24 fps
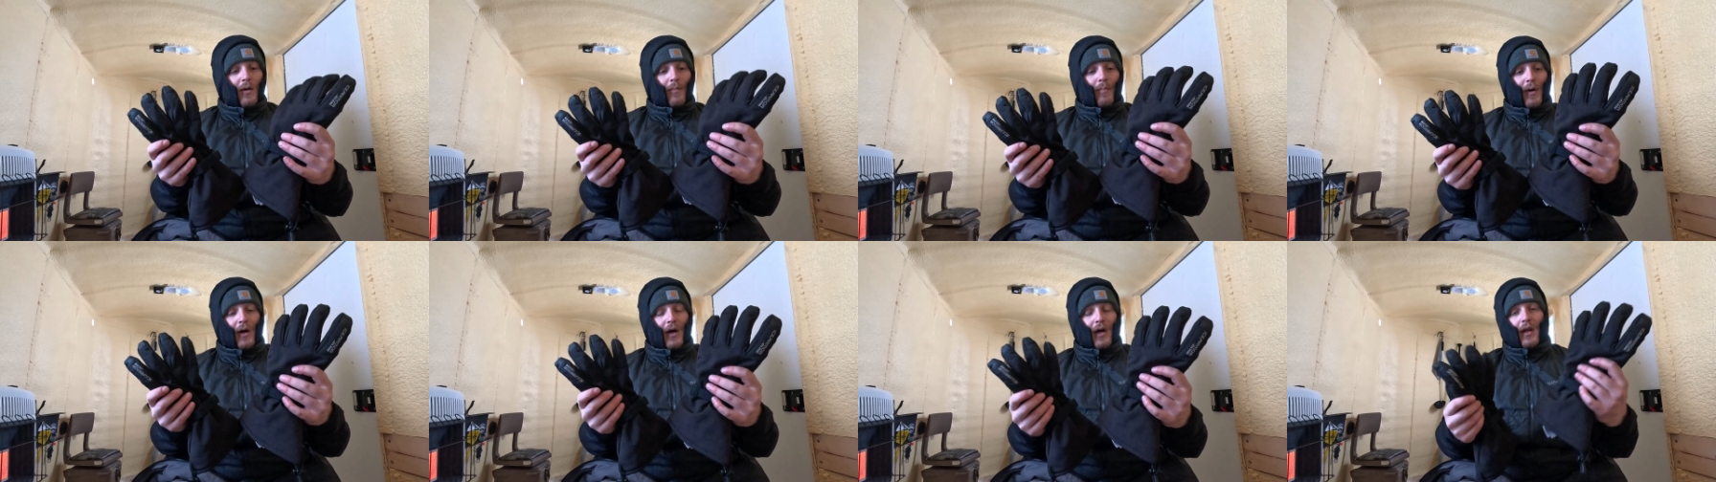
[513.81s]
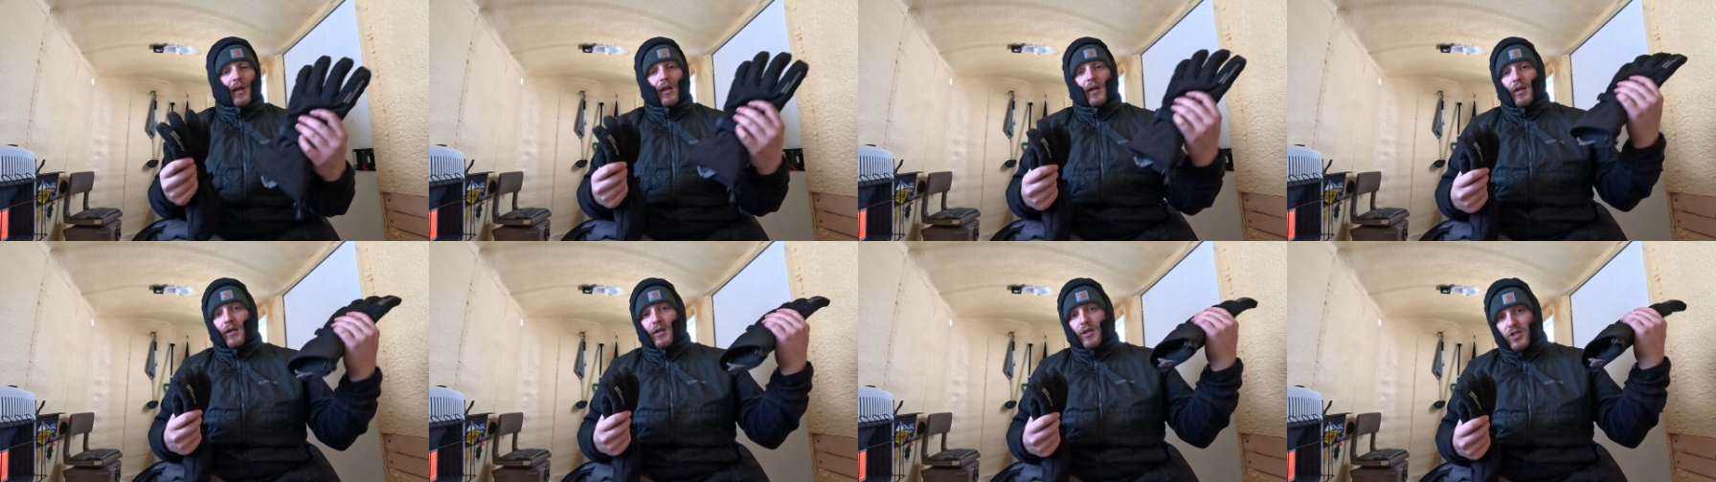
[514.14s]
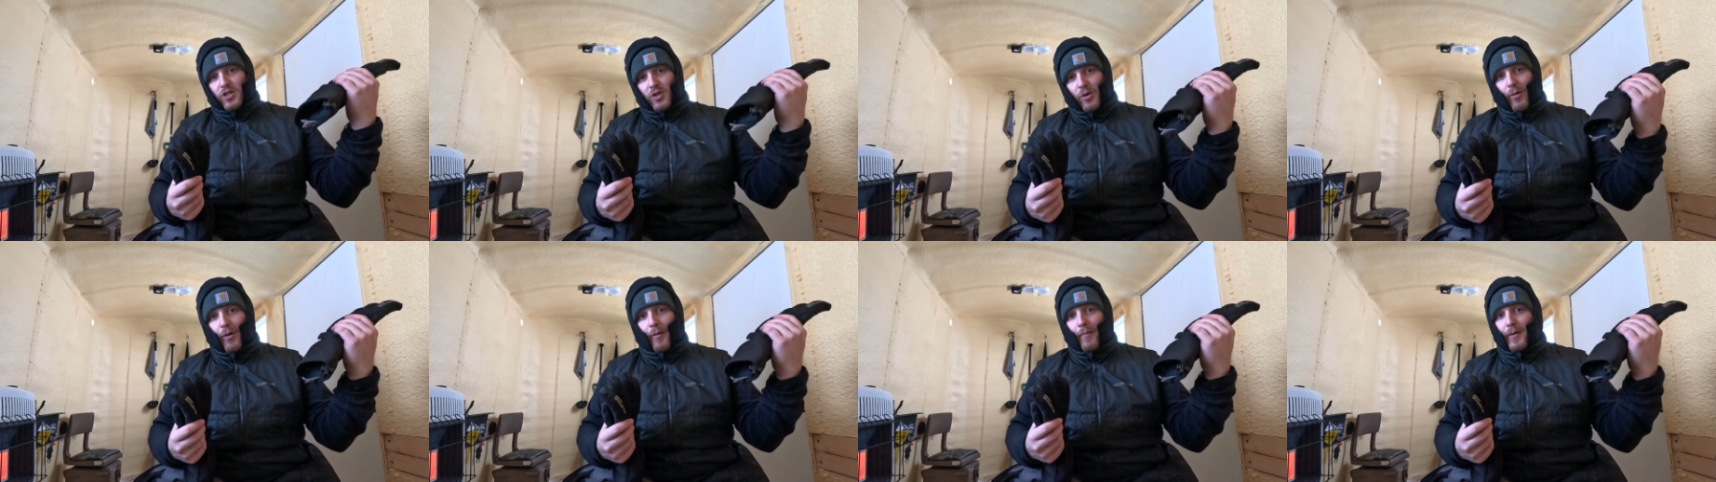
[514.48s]
but
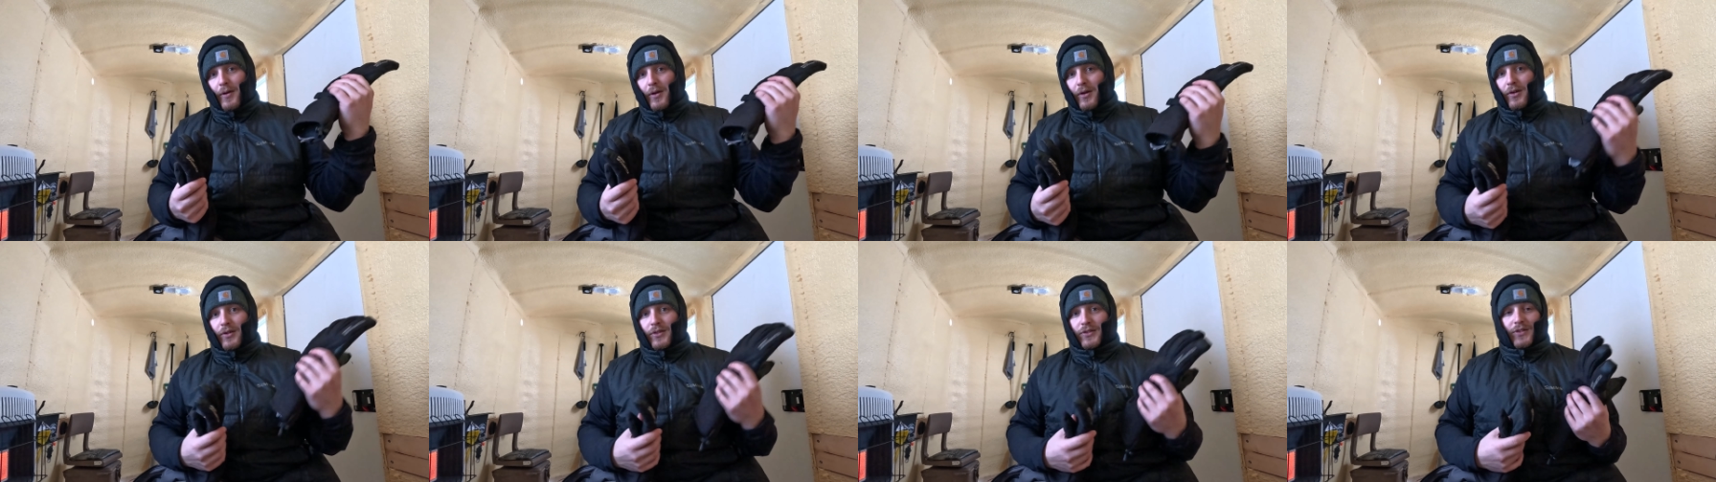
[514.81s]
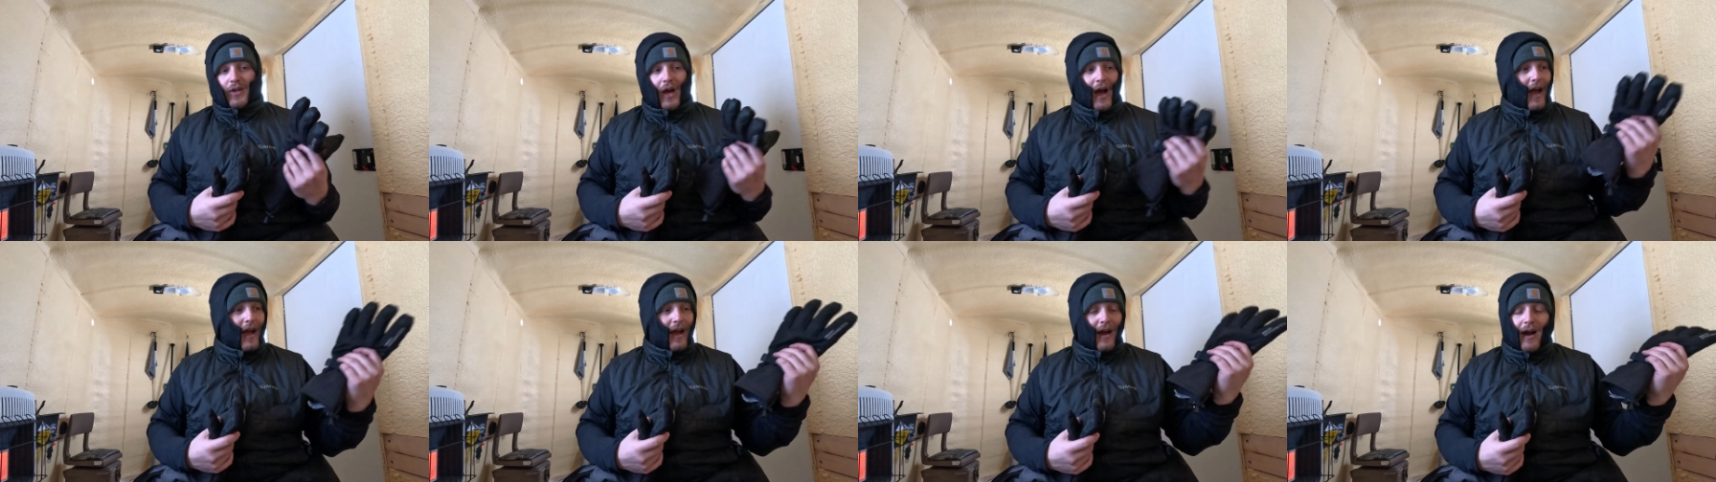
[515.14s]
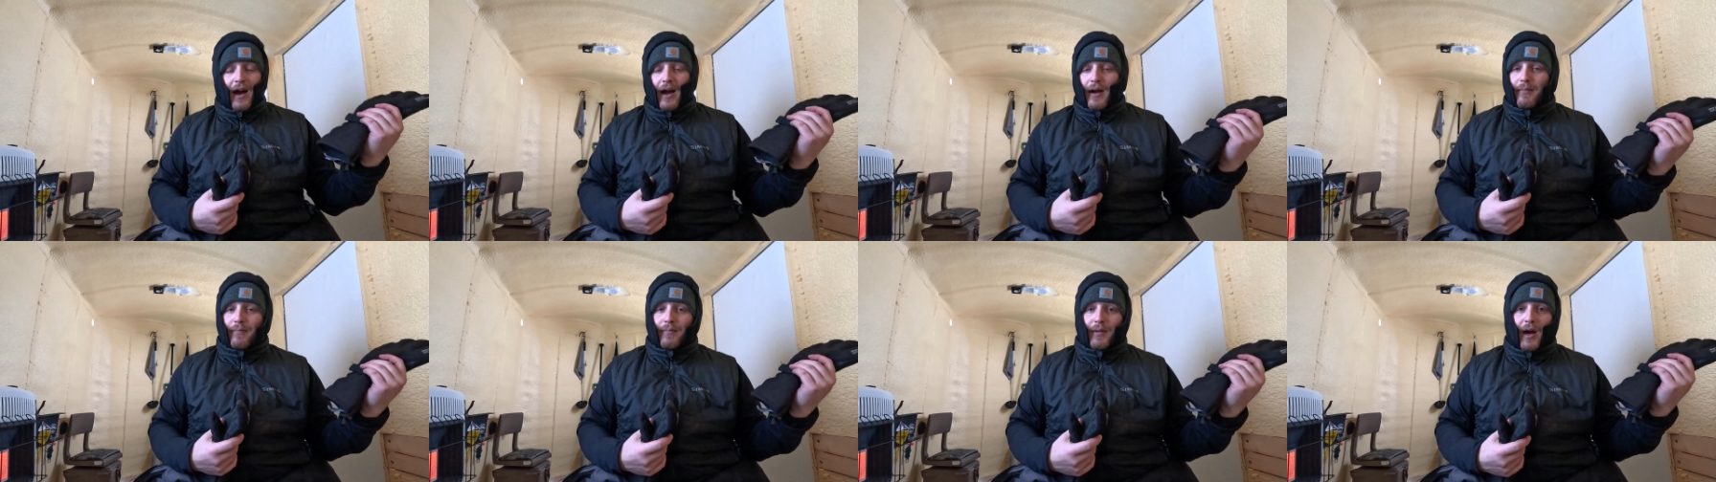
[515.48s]
snowmobiles,
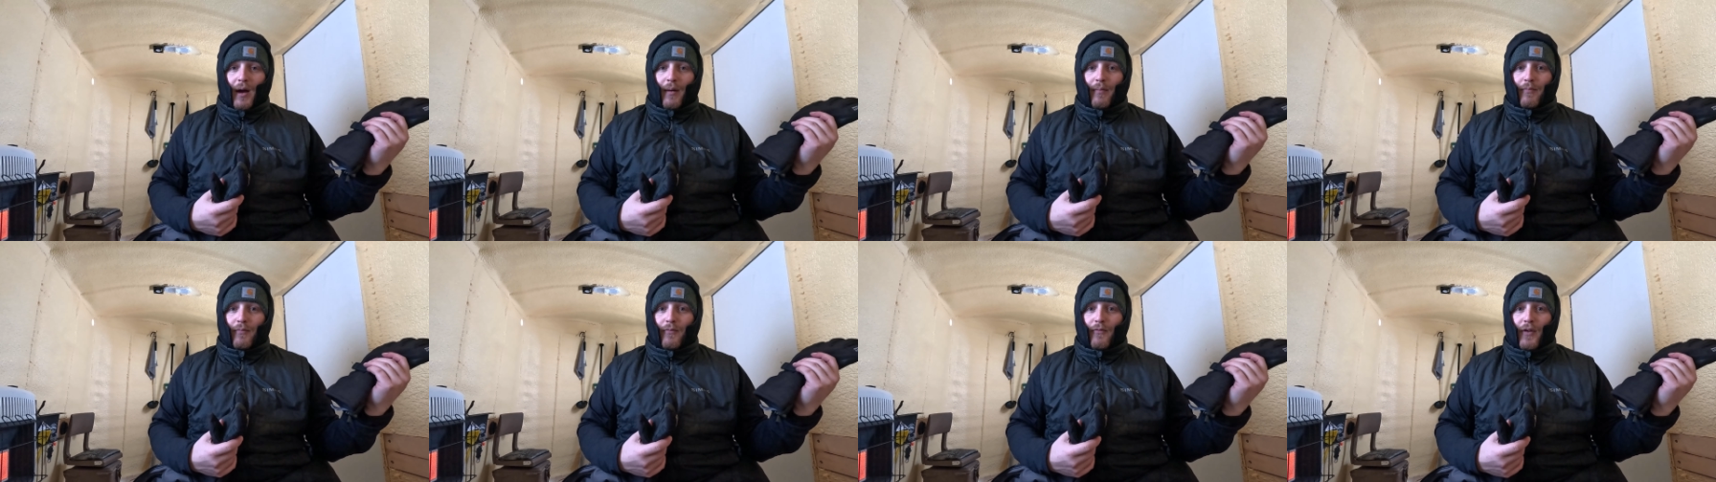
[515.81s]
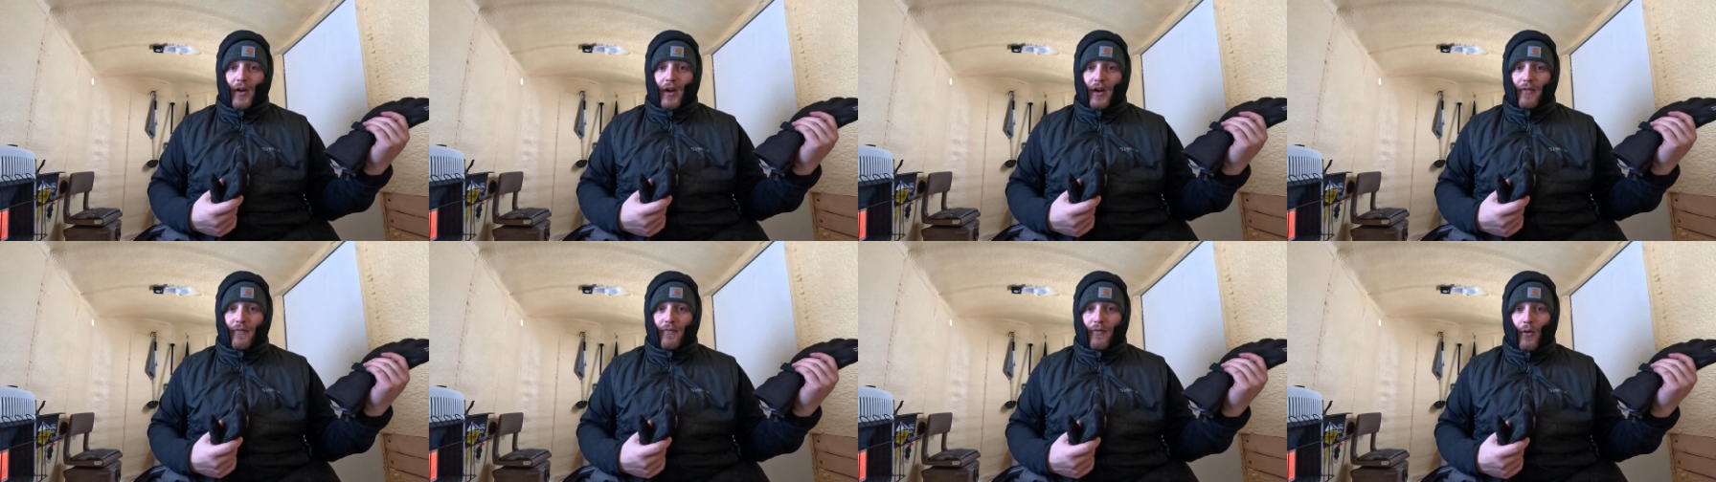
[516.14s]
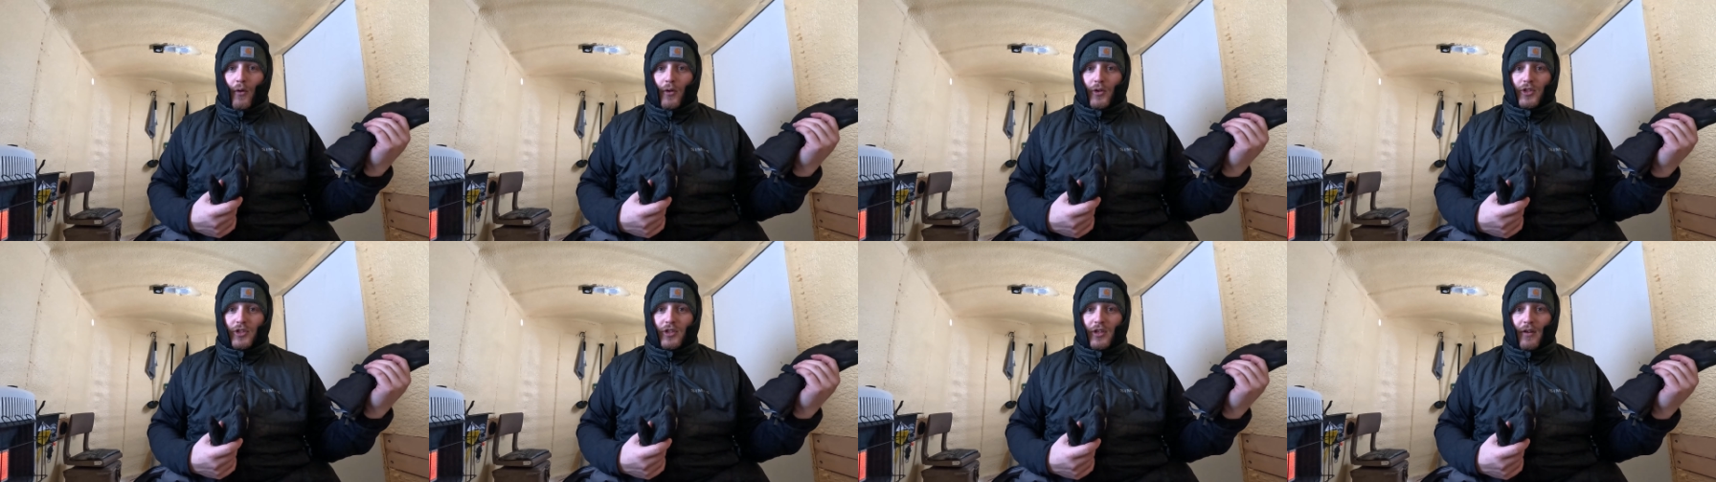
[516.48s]
I'm very
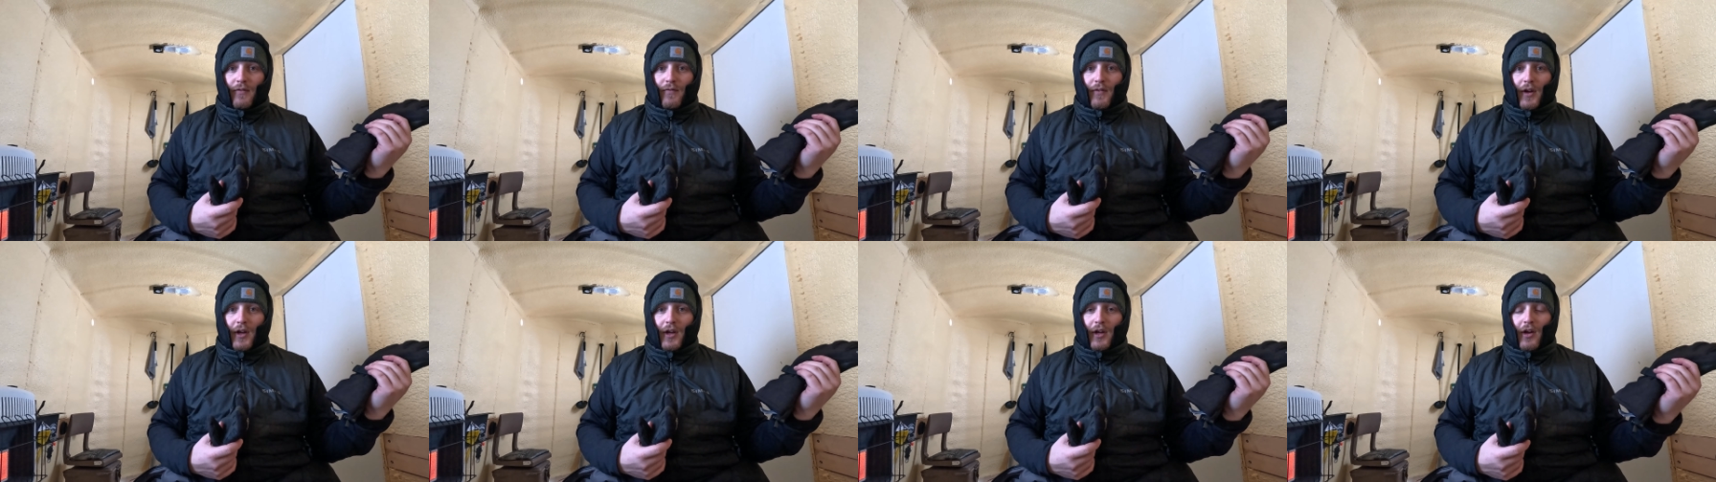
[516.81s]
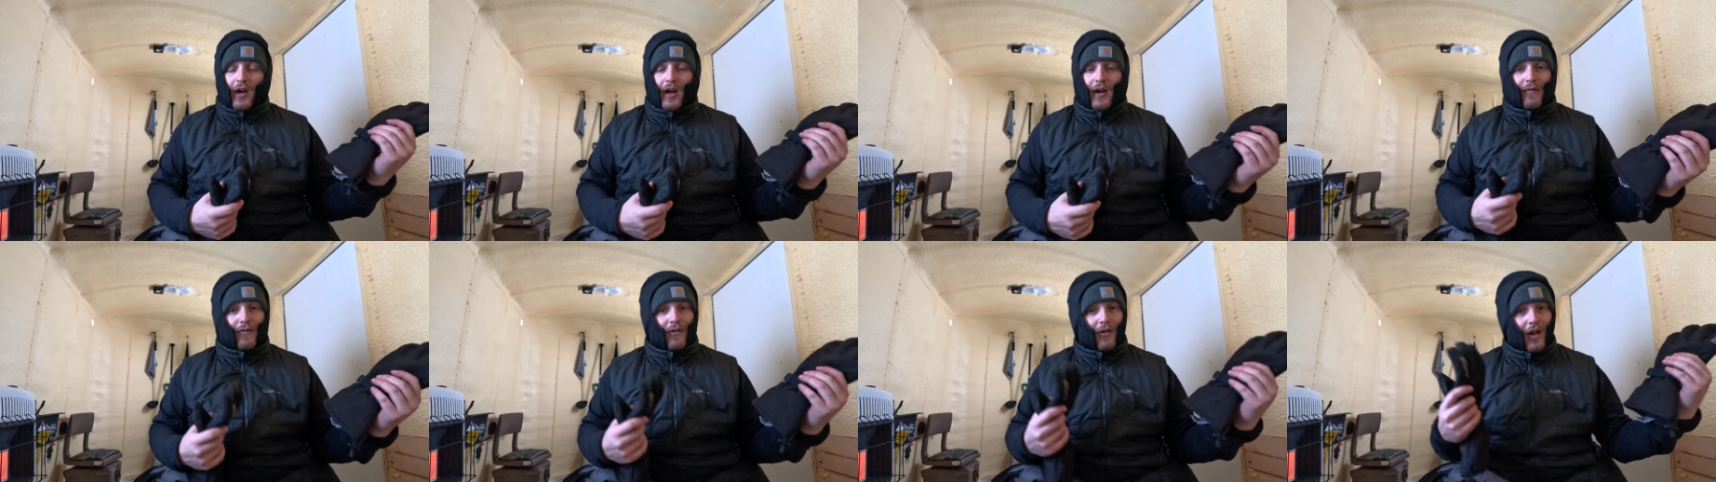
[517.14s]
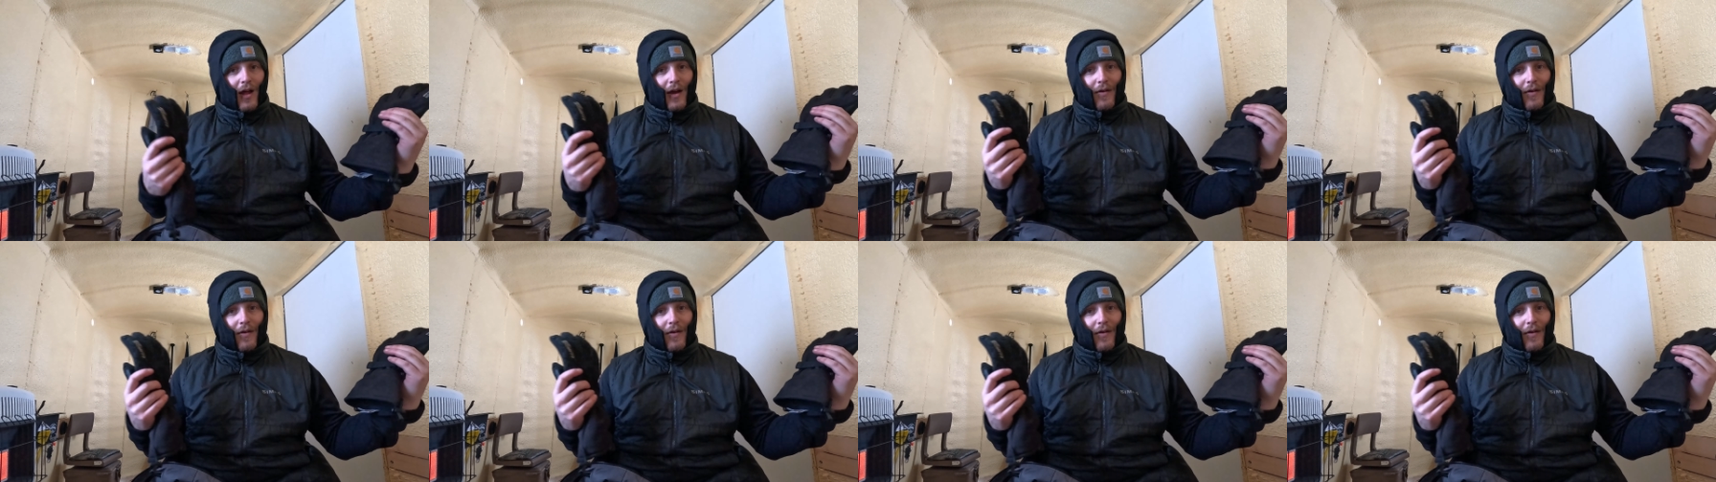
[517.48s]
fortunate, very grateful.